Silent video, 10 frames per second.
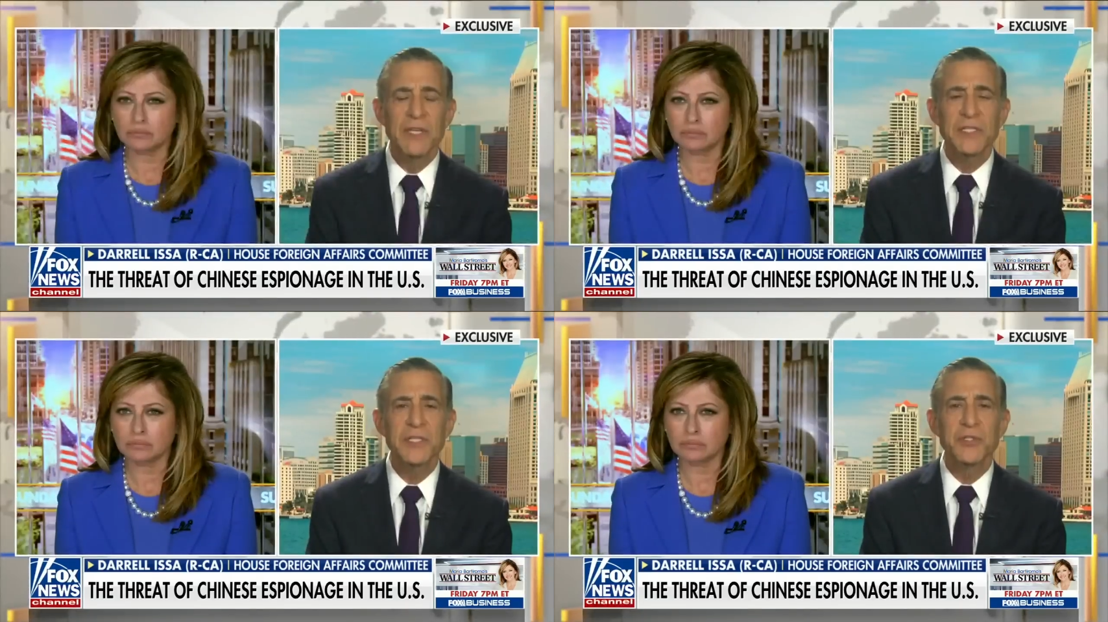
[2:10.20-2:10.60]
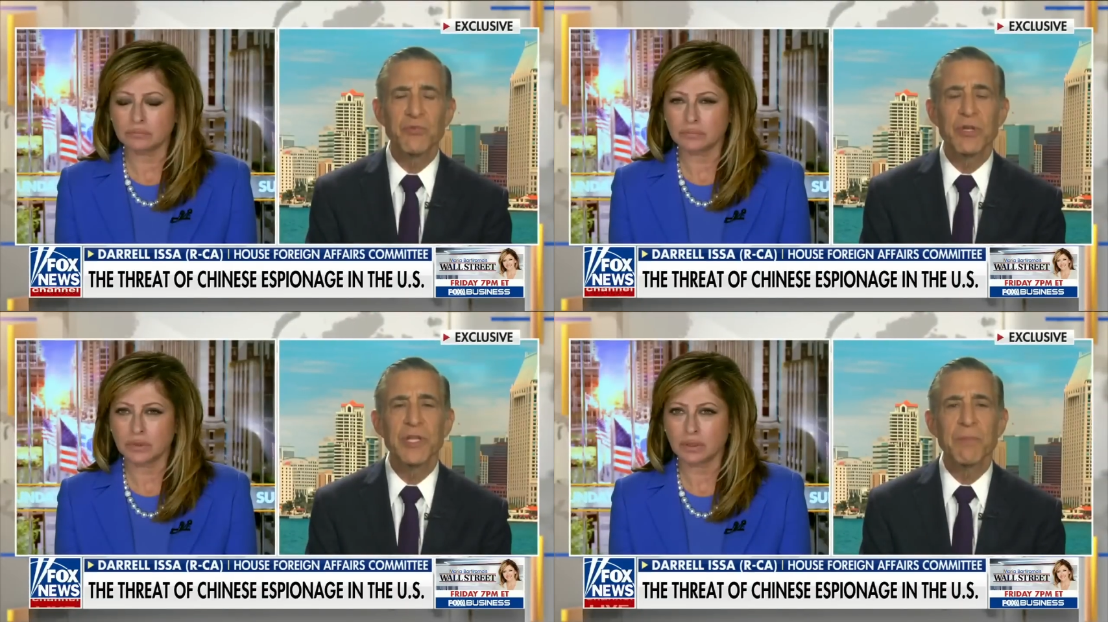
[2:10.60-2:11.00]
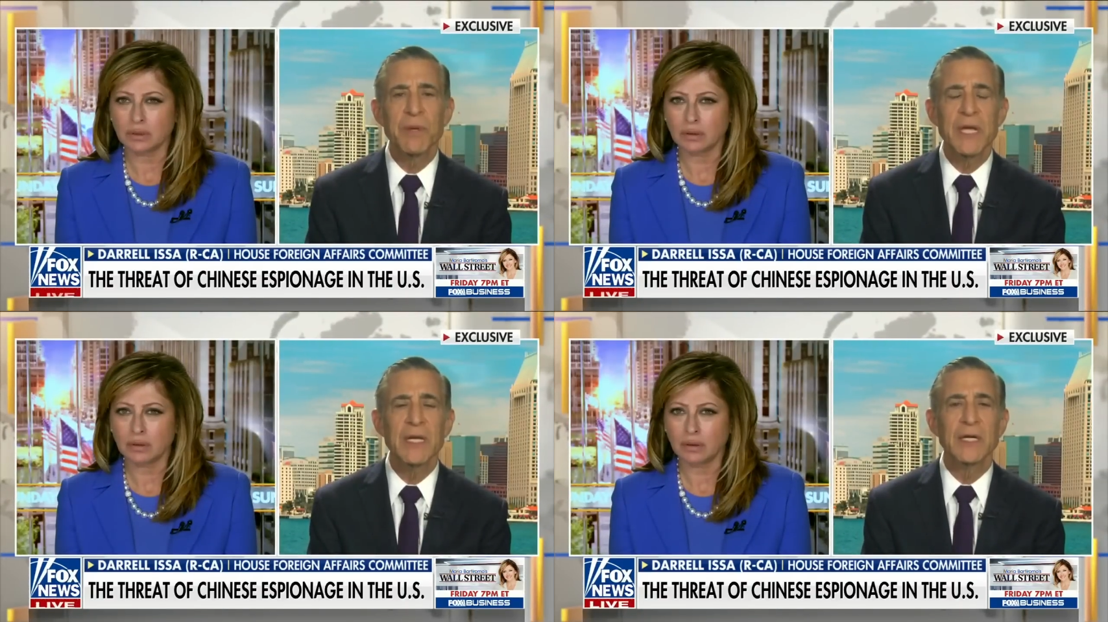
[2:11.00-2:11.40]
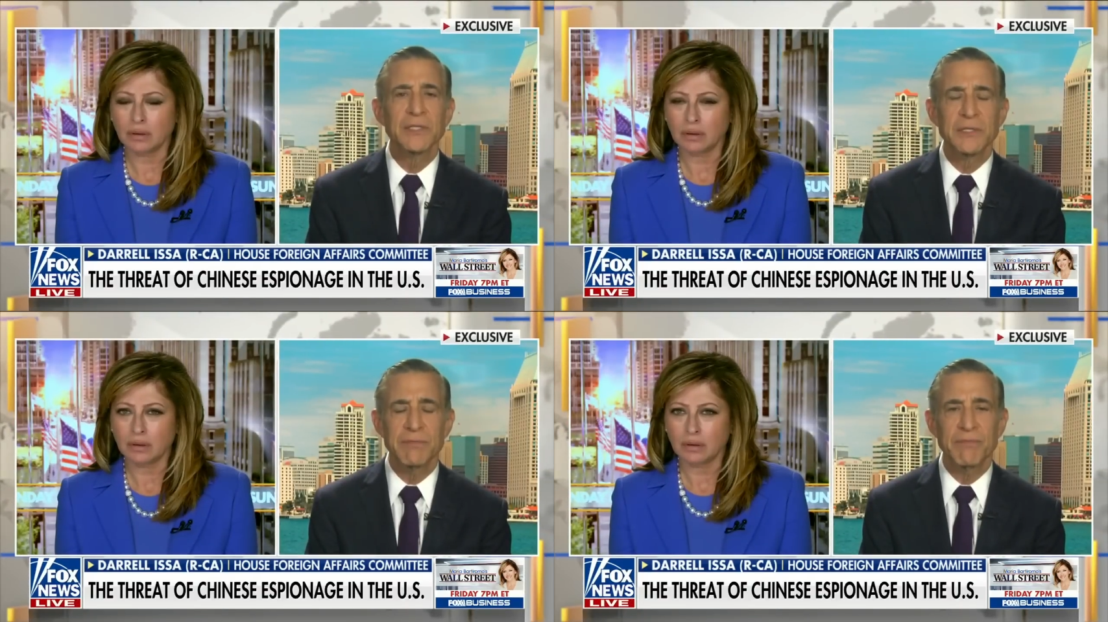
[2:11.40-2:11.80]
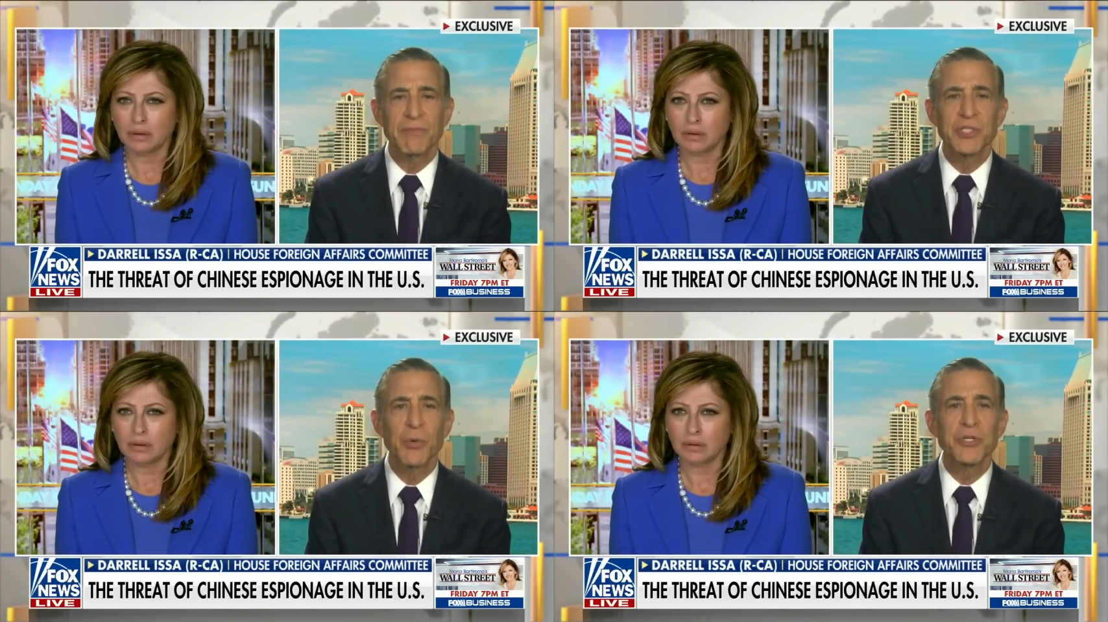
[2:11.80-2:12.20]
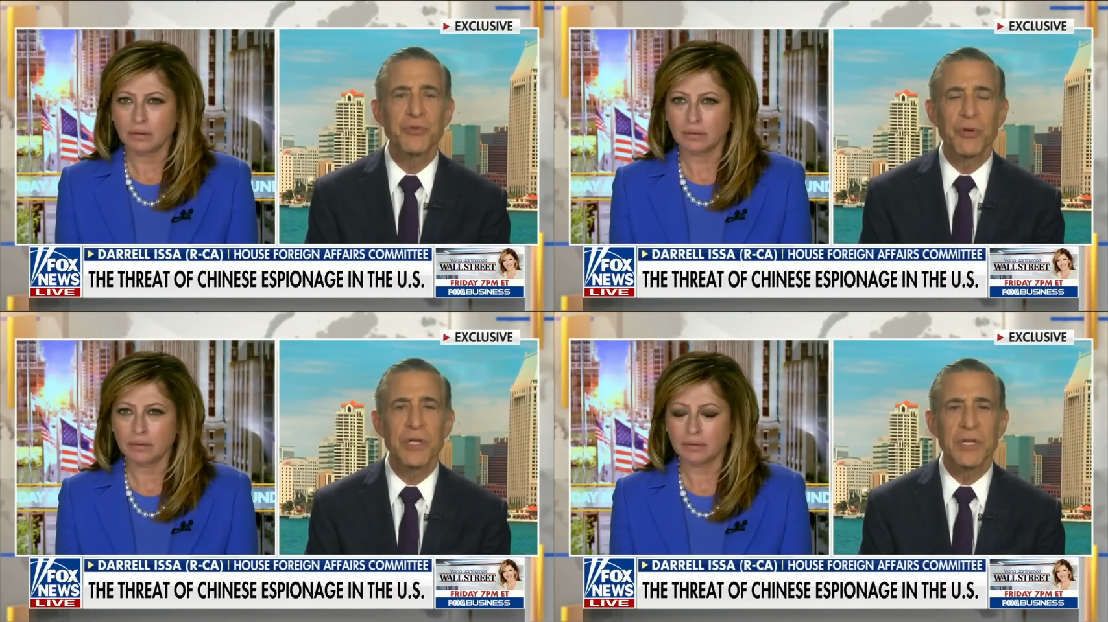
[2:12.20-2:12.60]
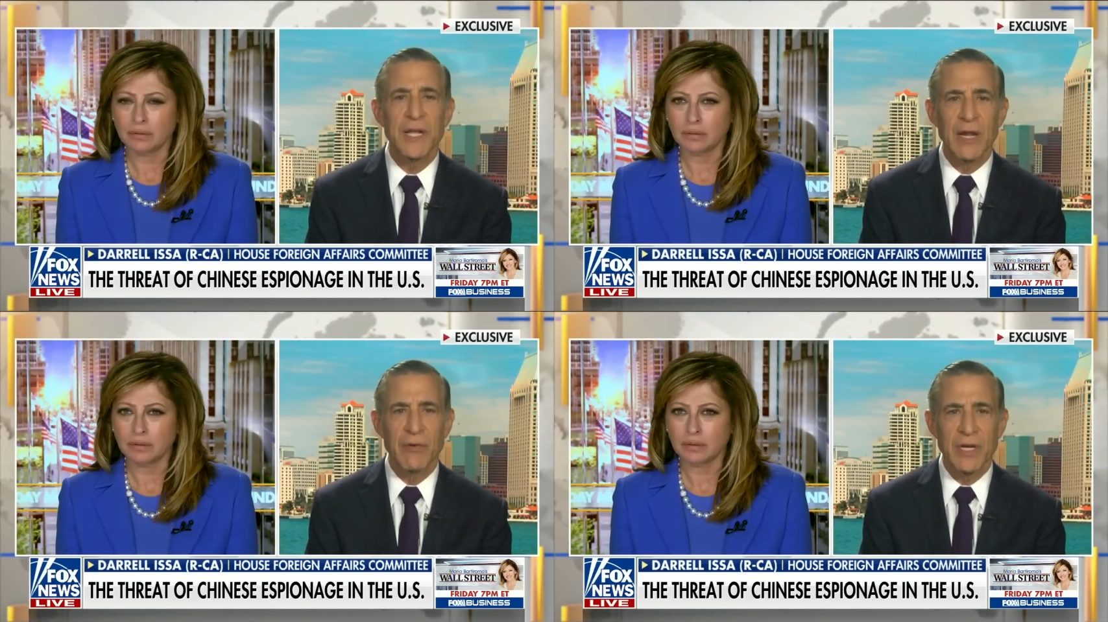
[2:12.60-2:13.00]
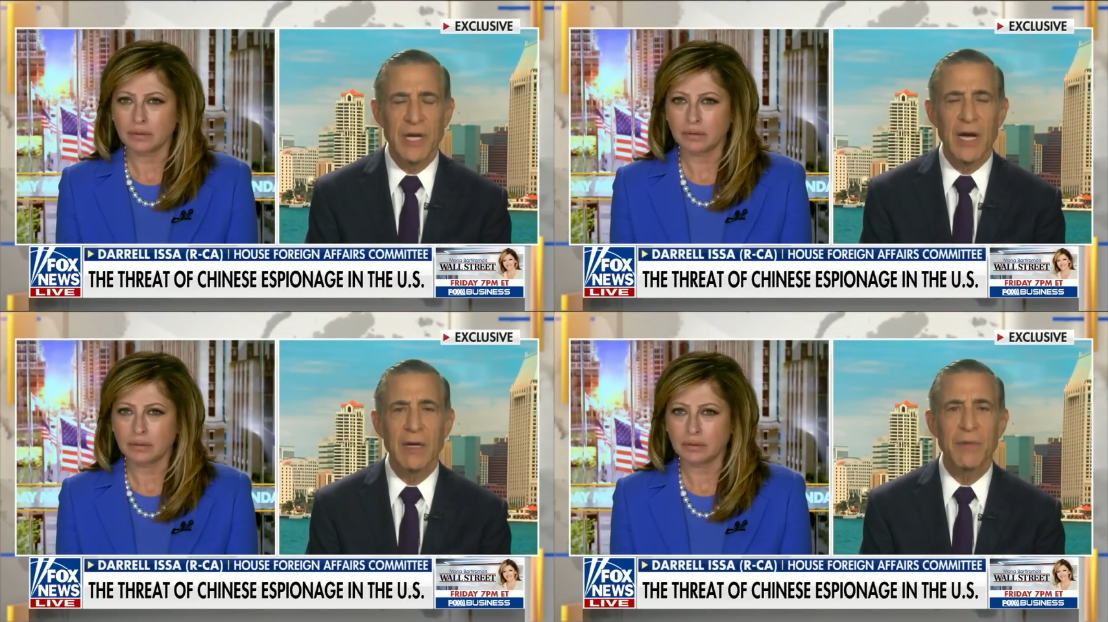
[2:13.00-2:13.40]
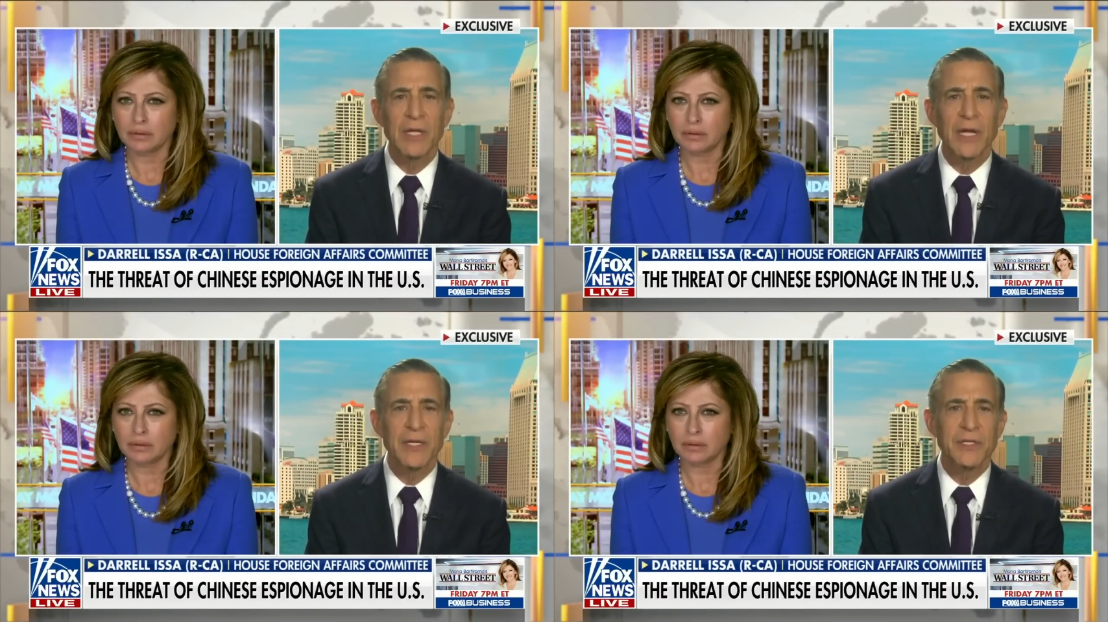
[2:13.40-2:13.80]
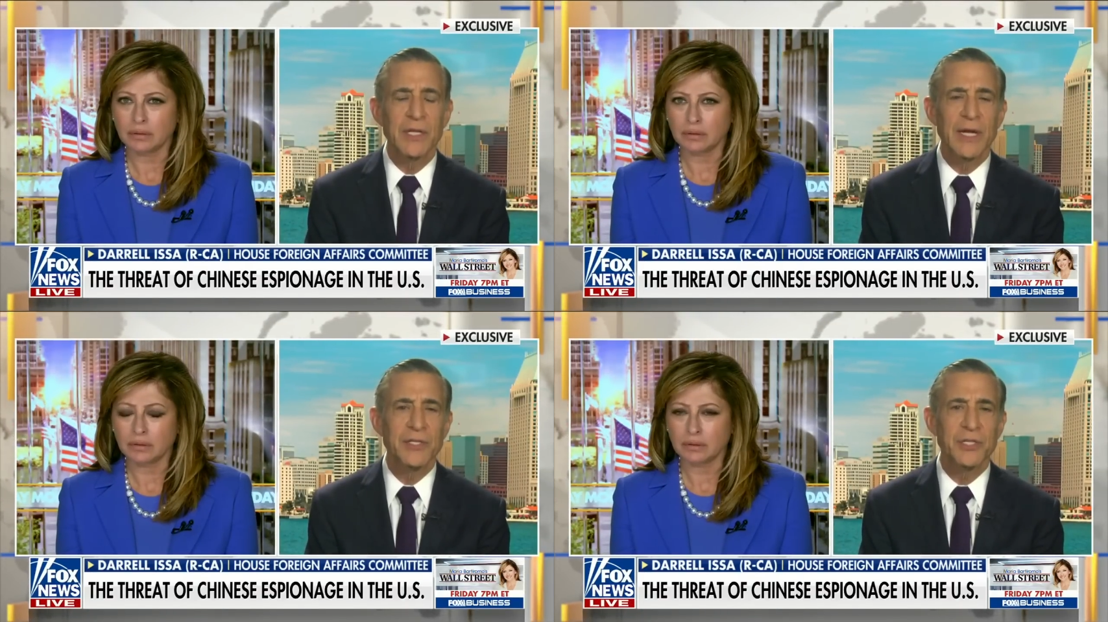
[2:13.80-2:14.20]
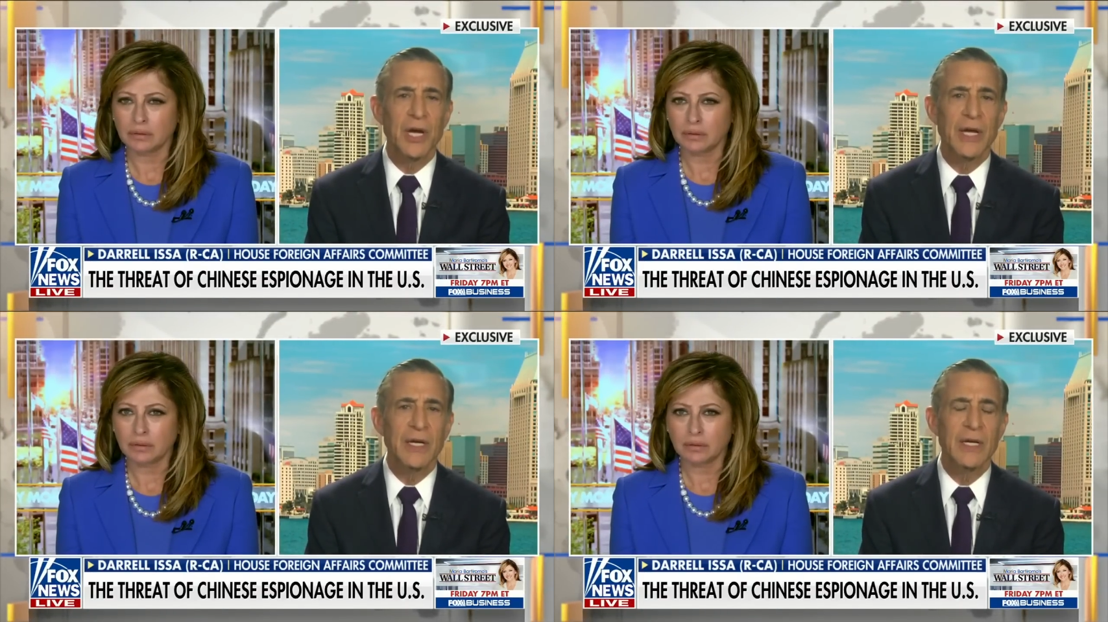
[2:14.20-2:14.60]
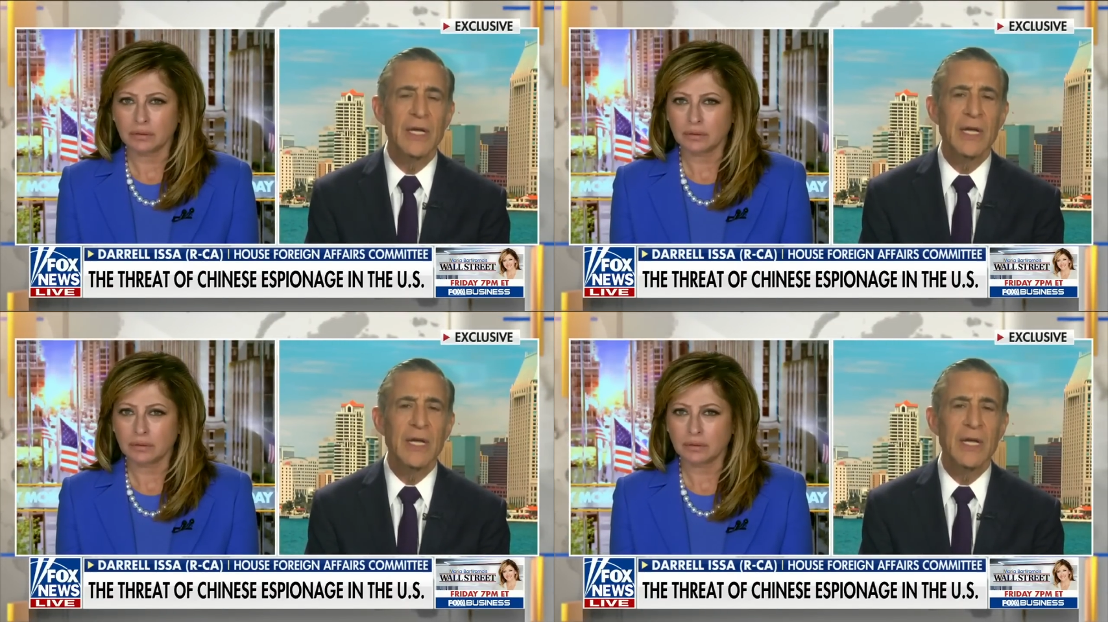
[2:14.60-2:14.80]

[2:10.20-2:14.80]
Speaker 1: This is really peanuts to a trillion-dollar economy like China.